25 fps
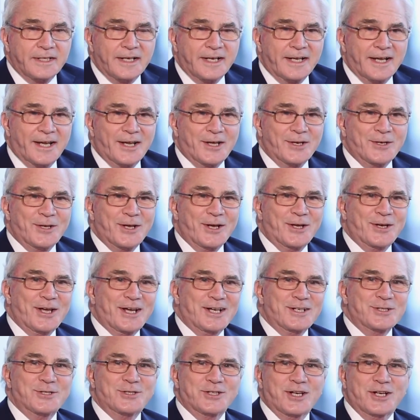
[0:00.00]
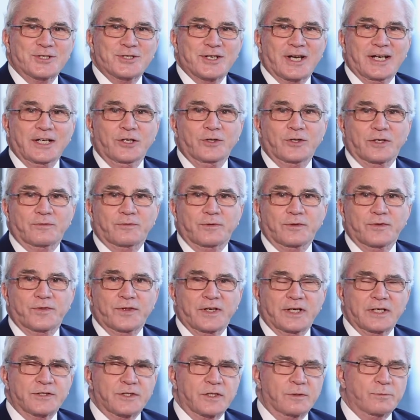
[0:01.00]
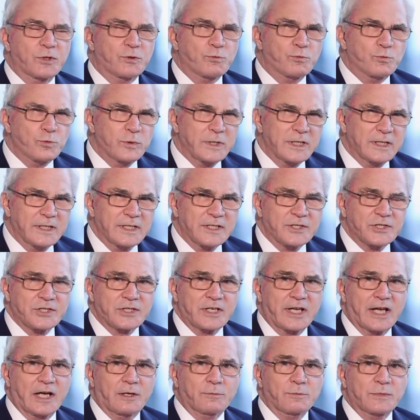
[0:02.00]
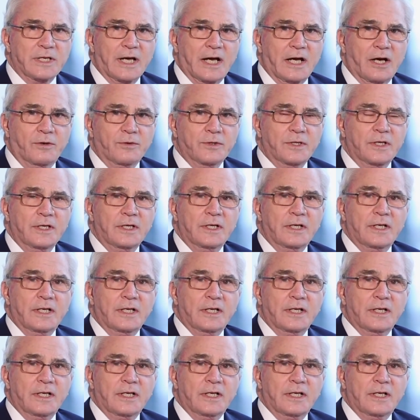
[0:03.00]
and as such, I look for things that have been really slammed down